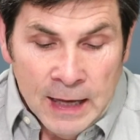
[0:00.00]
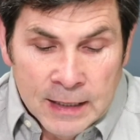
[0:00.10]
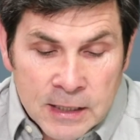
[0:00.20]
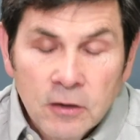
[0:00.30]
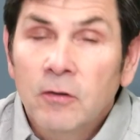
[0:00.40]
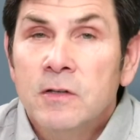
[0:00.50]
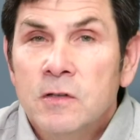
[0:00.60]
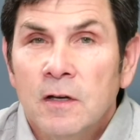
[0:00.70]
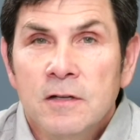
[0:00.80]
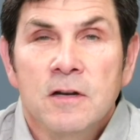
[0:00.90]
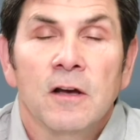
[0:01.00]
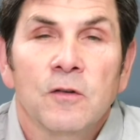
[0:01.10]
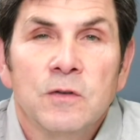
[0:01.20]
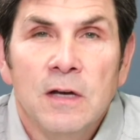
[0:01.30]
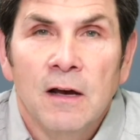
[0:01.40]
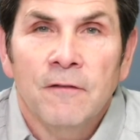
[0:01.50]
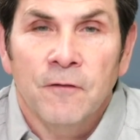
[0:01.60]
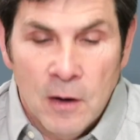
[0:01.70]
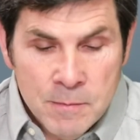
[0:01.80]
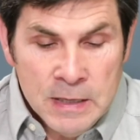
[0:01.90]
And here is a note
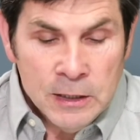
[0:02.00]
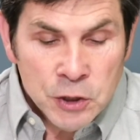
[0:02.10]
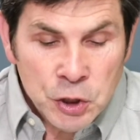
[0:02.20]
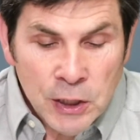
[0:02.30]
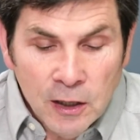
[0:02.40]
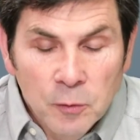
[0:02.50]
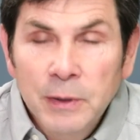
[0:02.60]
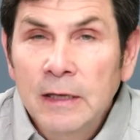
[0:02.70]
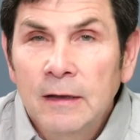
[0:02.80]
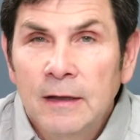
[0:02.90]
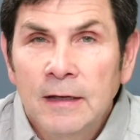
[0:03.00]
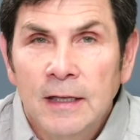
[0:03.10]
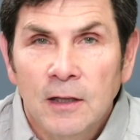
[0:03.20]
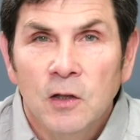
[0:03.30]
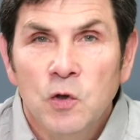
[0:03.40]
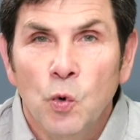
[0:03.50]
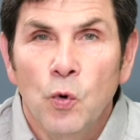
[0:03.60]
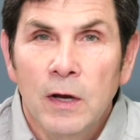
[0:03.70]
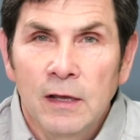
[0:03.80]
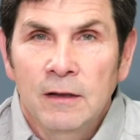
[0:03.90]
from Shelby in
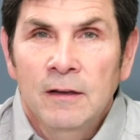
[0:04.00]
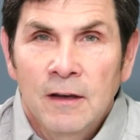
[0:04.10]
Illinois.